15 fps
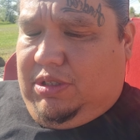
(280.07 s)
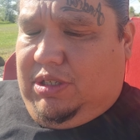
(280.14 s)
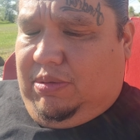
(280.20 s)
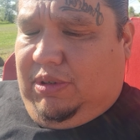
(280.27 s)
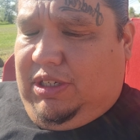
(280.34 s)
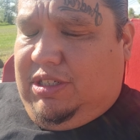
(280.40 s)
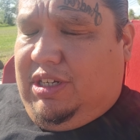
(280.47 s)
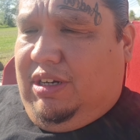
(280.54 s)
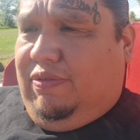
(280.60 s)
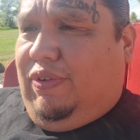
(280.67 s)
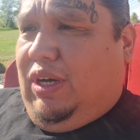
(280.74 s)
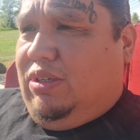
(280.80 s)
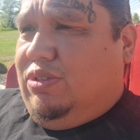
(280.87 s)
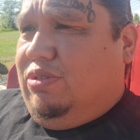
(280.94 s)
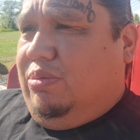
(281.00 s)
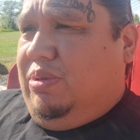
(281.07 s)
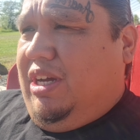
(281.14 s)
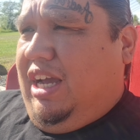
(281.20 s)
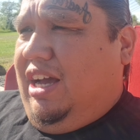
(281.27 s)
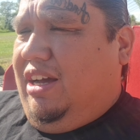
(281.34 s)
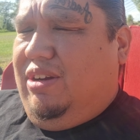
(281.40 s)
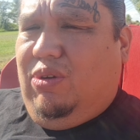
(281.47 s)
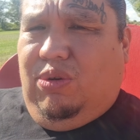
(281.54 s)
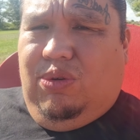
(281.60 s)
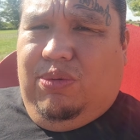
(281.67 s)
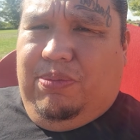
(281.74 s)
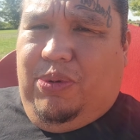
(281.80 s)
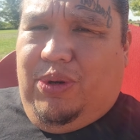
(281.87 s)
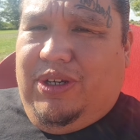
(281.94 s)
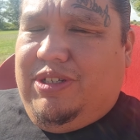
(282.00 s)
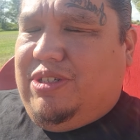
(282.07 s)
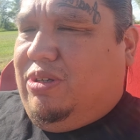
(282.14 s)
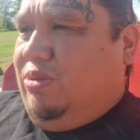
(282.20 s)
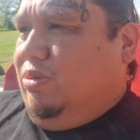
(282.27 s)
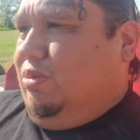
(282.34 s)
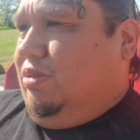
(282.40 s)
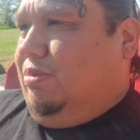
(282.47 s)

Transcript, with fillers: somebody's going to vouch for him like, yeah, I know homeboy, he's cool."